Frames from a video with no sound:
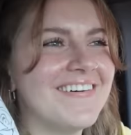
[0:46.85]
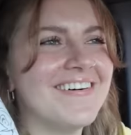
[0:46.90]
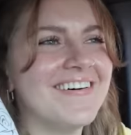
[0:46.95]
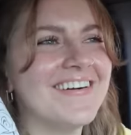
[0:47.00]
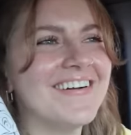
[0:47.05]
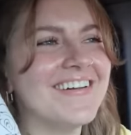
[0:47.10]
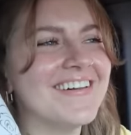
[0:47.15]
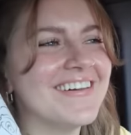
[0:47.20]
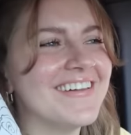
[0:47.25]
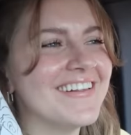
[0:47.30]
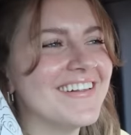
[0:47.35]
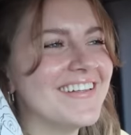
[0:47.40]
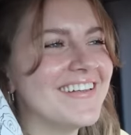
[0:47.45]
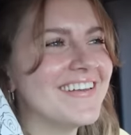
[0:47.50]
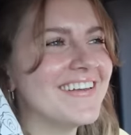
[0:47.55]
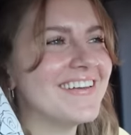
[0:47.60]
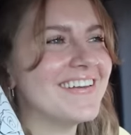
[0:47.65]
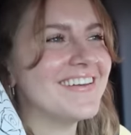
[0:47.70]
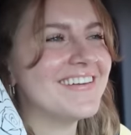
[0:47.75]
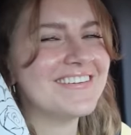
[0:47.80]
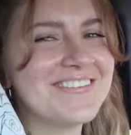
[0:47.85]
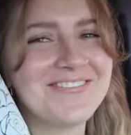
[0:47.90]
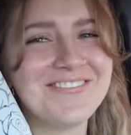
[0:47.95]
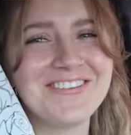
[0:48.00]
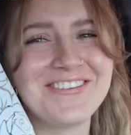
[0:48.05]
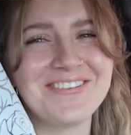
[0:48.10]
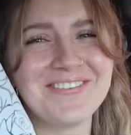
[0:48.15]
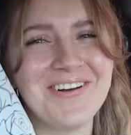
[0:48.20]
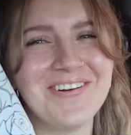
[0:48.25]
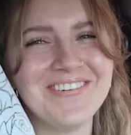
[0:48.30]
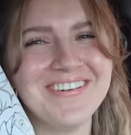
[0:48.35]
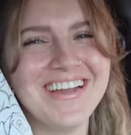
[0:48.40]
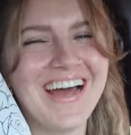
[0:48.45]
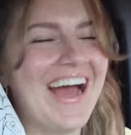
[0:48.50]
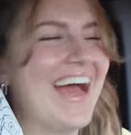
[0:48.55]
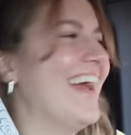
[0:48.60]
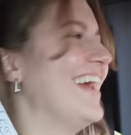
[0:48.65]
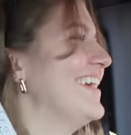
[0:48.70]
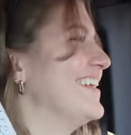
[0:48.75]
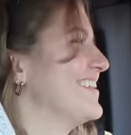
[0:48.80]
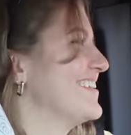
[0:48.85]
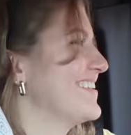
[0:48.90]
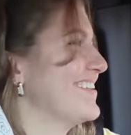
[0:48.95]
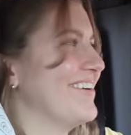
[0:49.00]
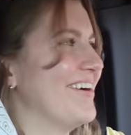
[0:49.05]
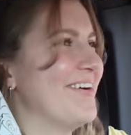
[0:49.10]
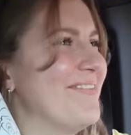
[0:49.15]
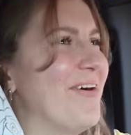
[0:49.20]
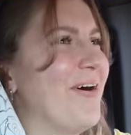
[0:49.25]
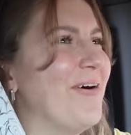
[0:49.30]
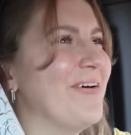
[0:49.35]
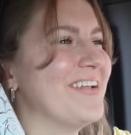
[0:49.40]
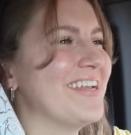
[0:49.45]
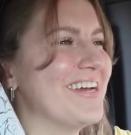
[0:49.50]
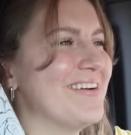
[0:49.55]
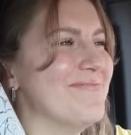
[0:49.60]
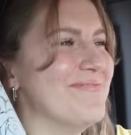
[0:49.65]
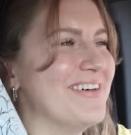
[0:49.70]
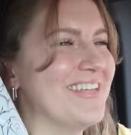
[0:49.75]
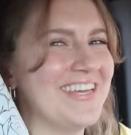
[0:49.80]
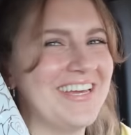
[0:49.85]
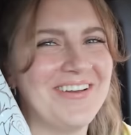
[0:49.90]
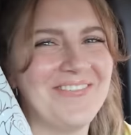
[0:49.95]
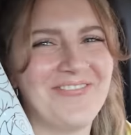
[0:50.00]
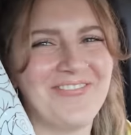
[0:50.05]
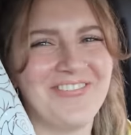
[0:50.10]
It was so nice. I'm holding a million